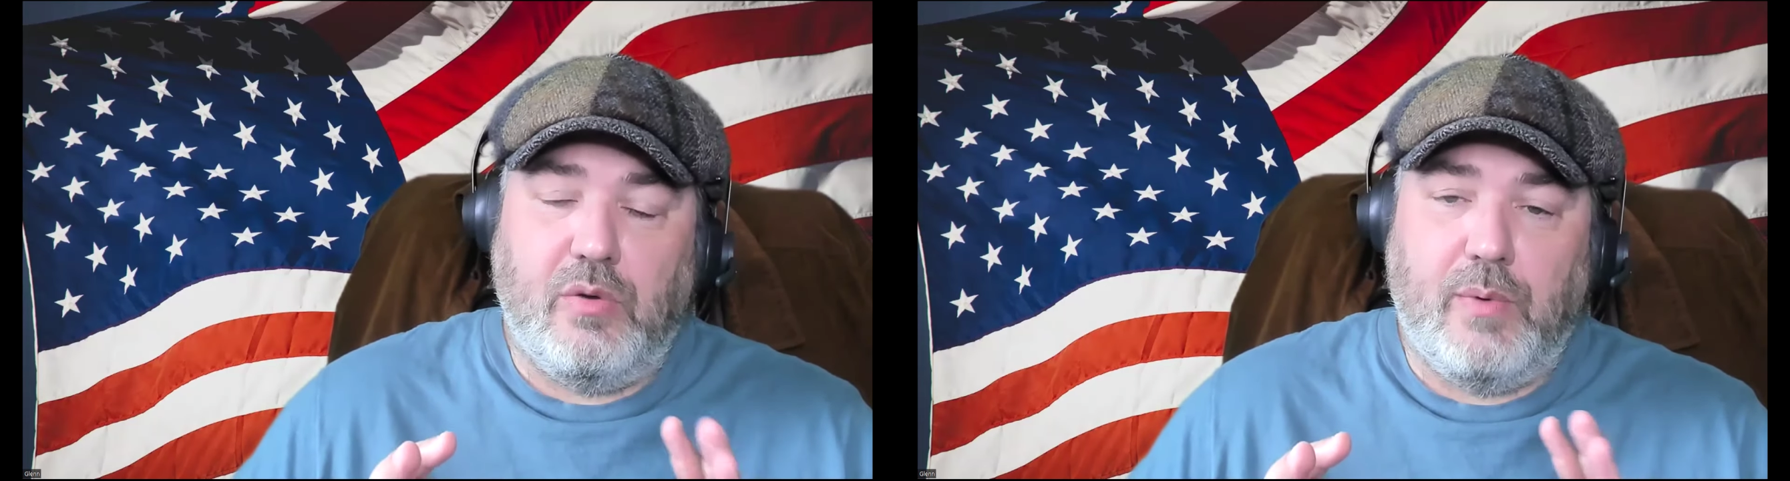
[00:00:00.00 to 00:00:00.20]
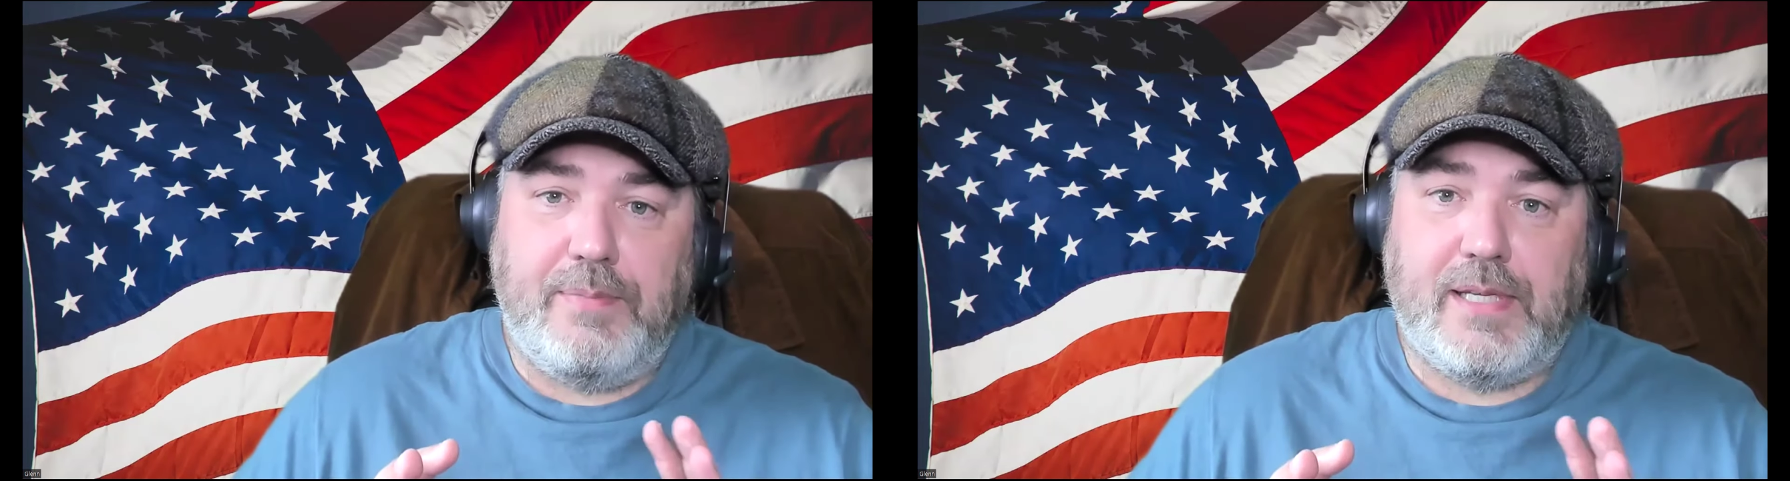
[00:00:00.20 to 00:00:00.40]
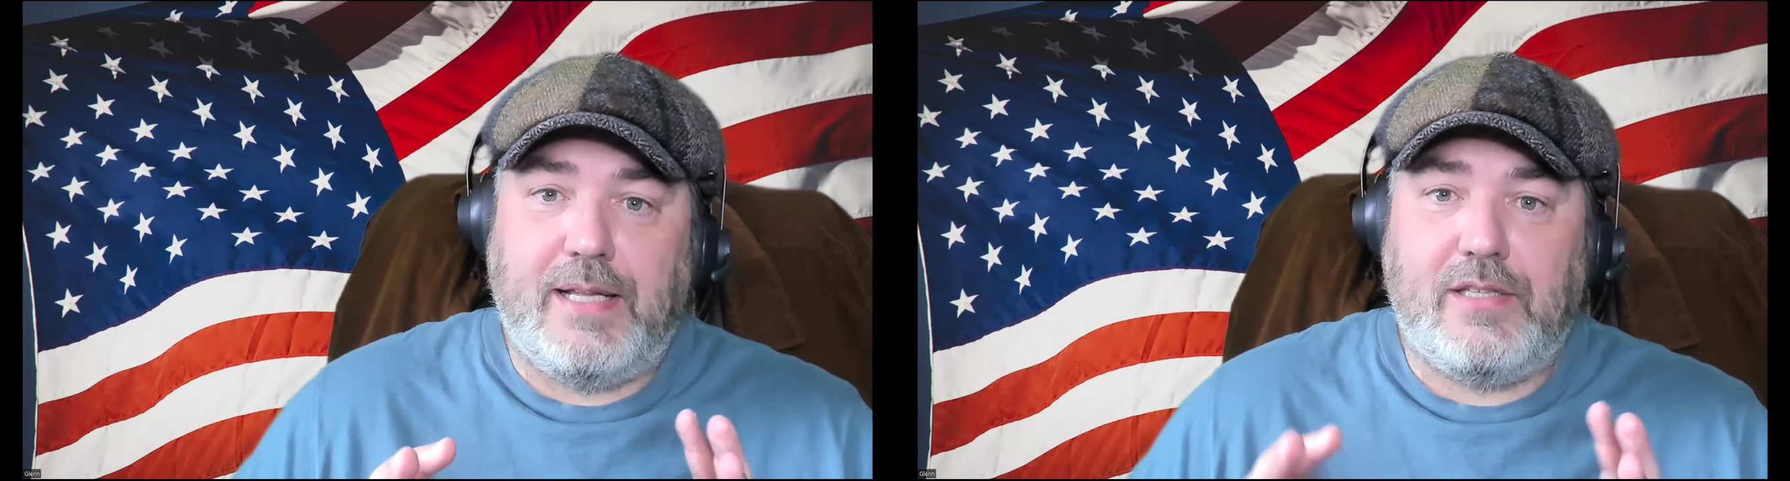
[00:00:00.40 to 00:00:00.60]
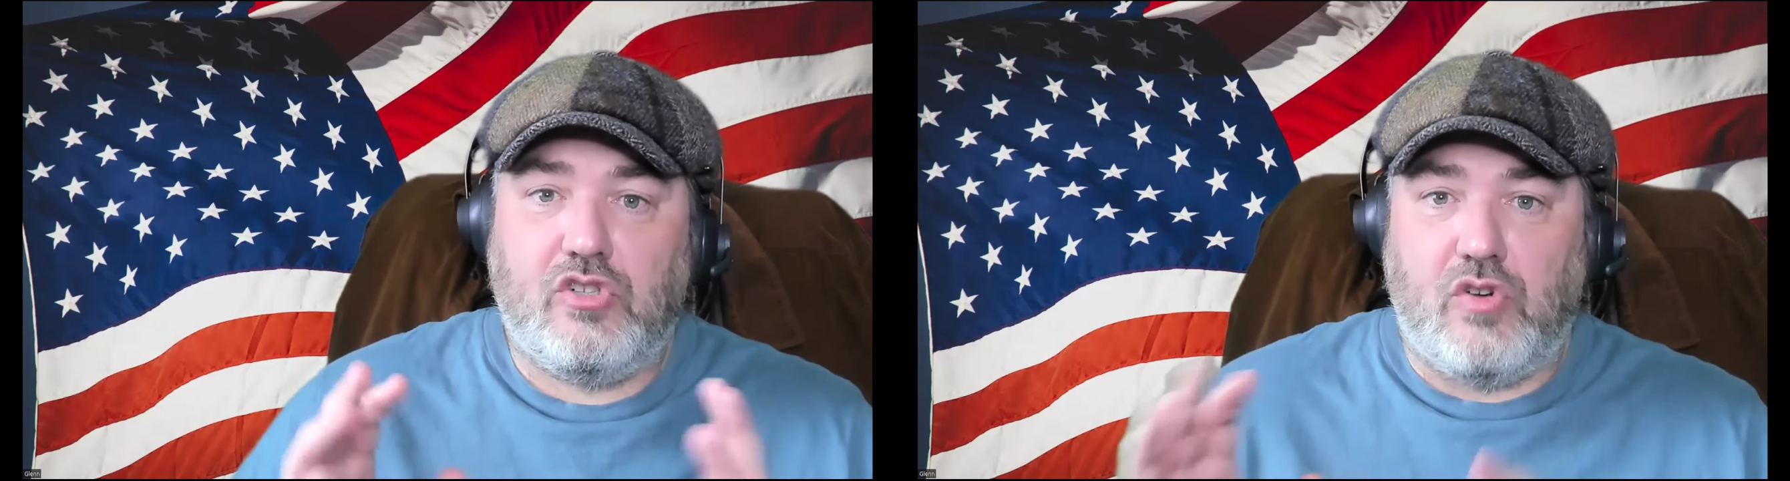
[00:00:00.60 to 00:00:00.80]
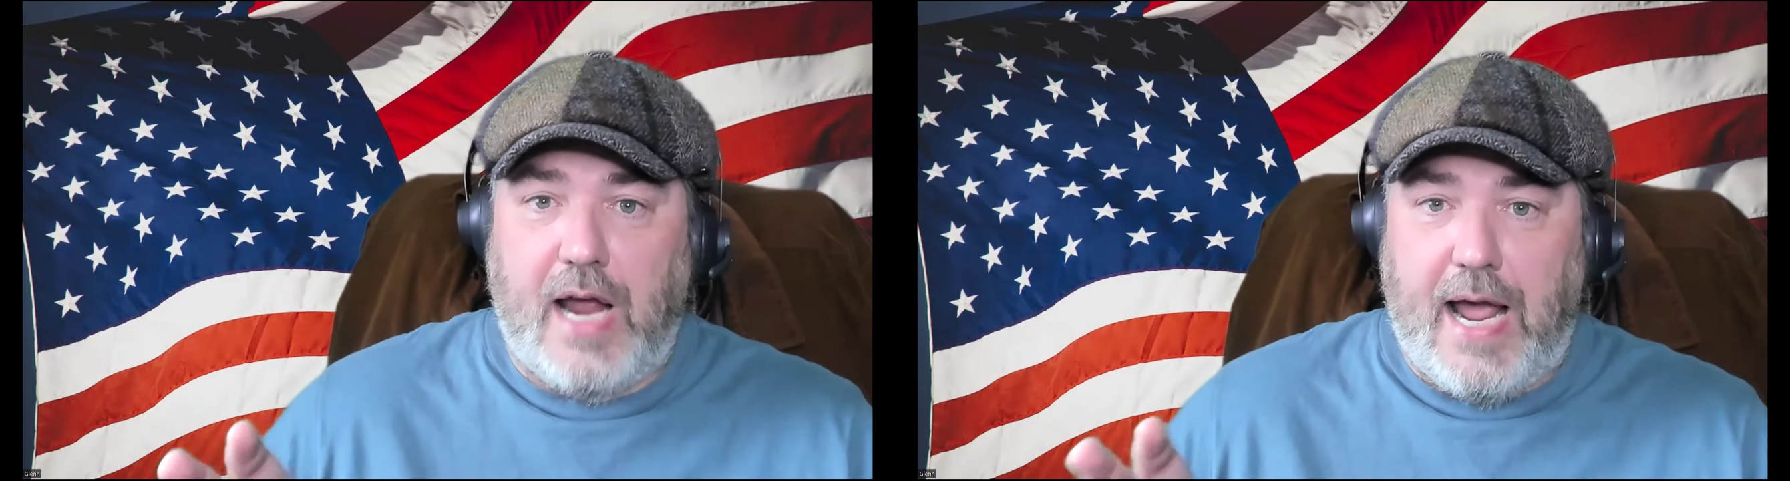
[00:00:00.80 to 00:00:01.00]
Your website's
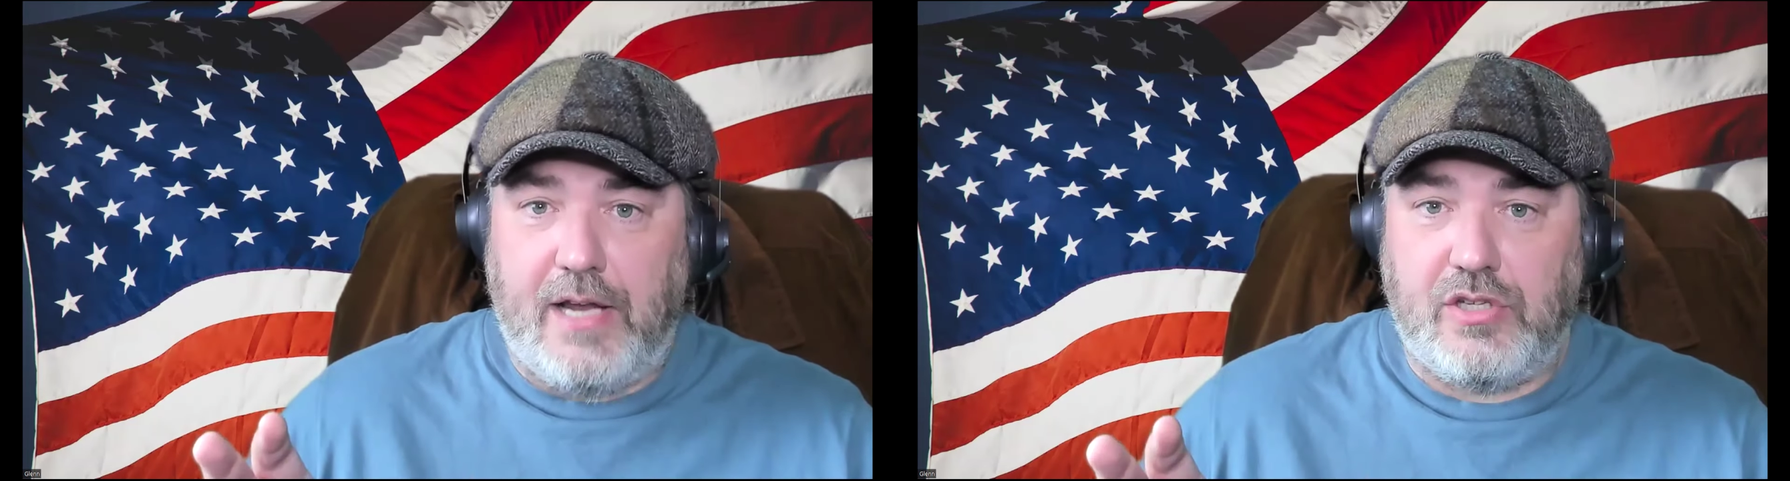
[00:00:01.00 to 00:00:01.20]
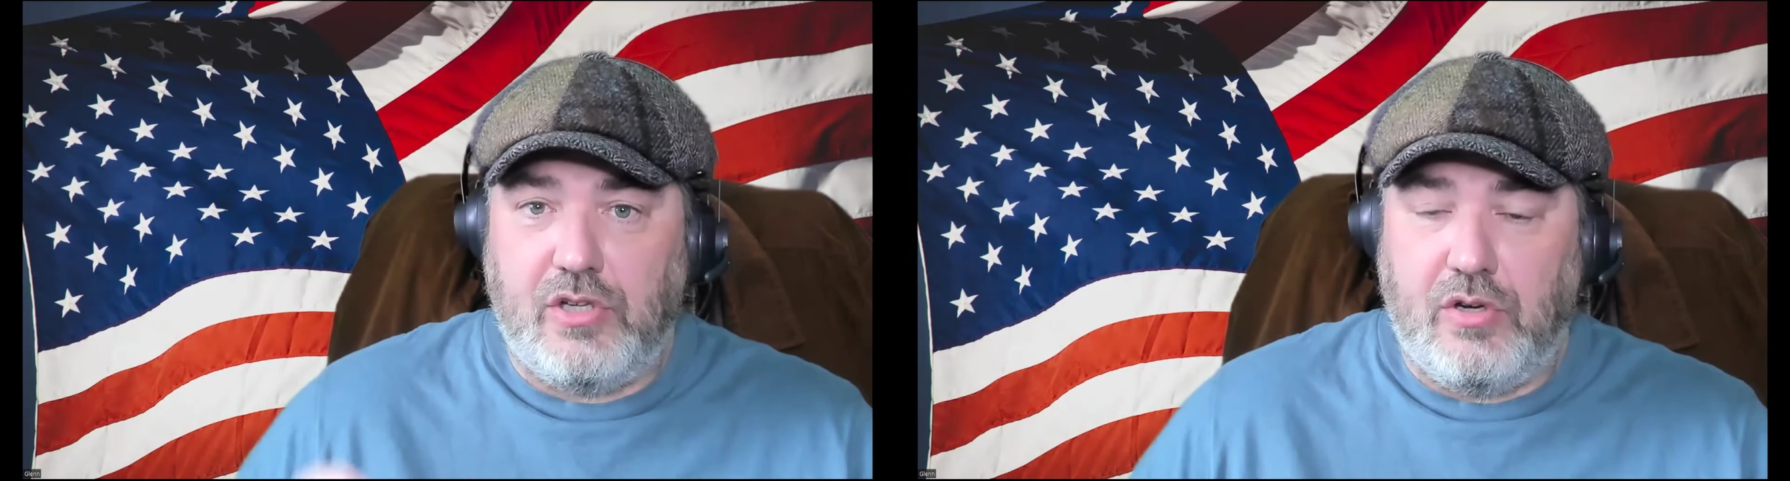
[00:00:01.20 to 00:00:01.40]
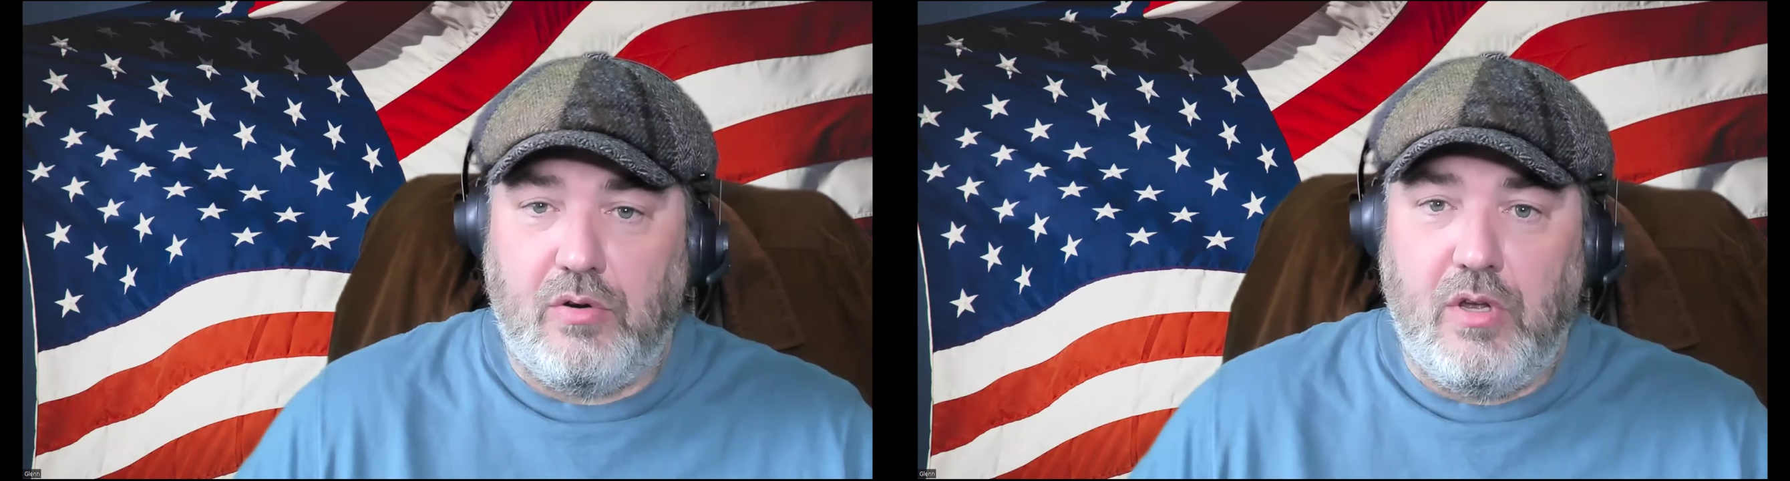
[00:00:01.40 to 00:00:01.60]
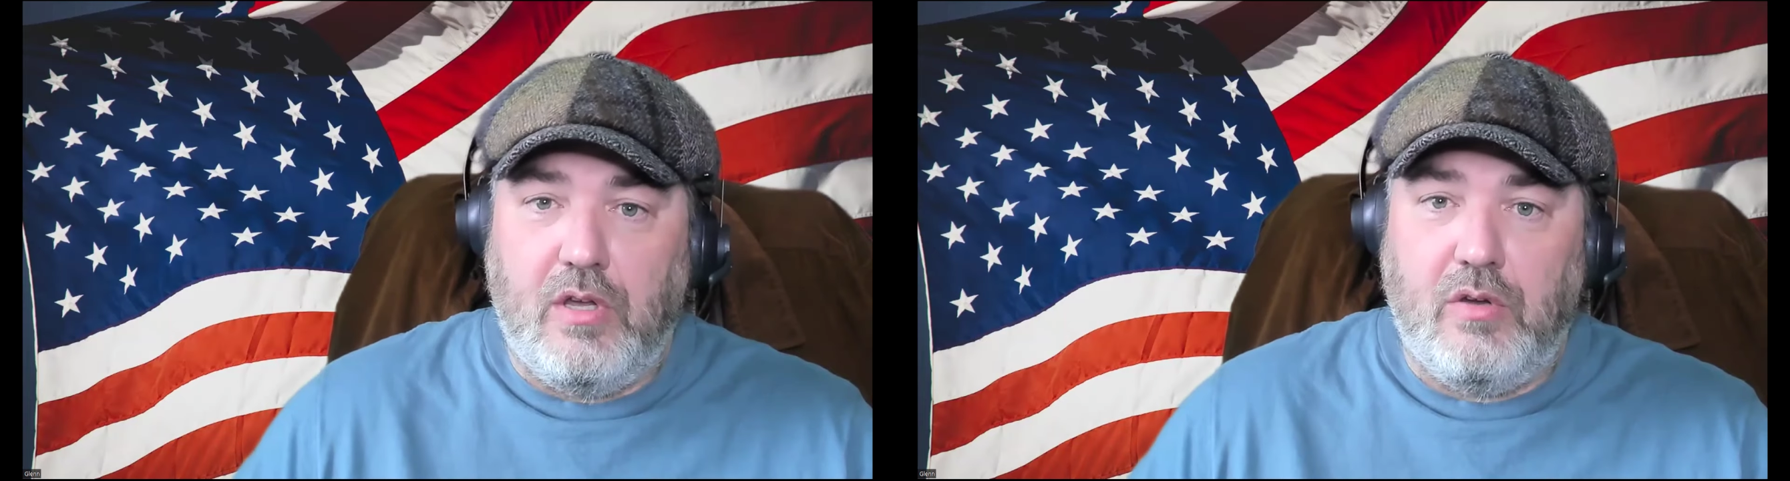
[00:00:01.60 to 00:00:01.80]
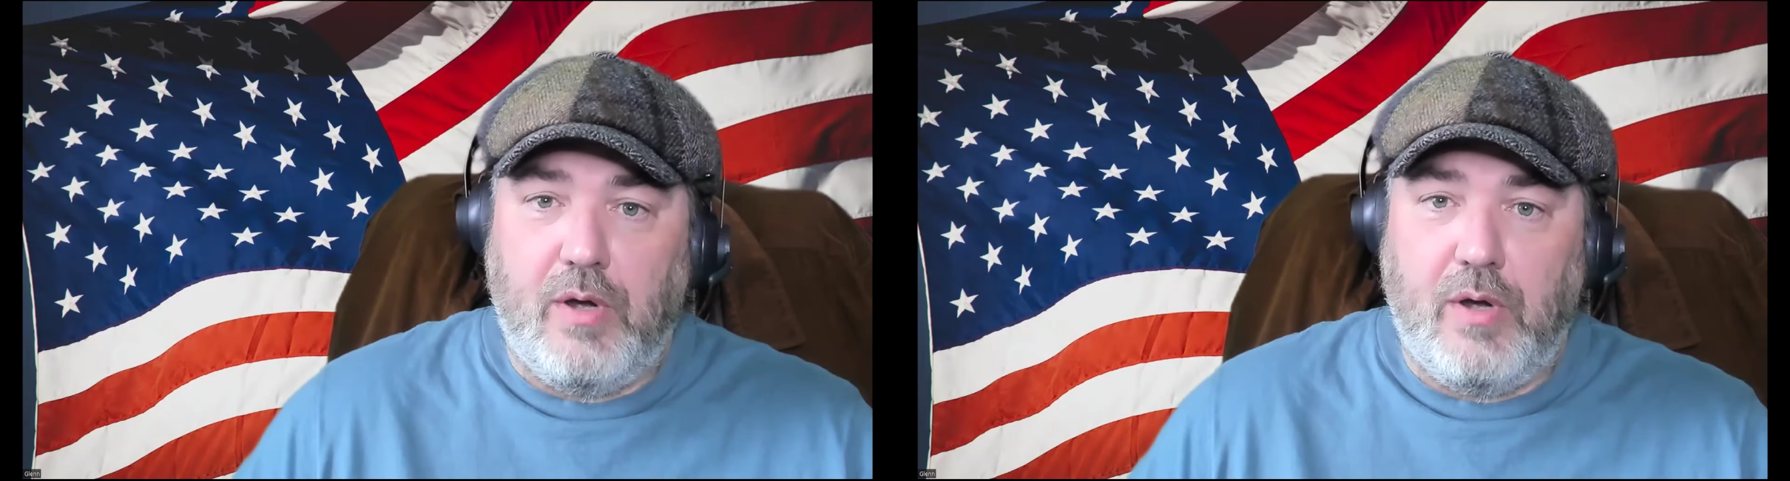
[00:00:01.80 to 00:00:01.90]
crashed, your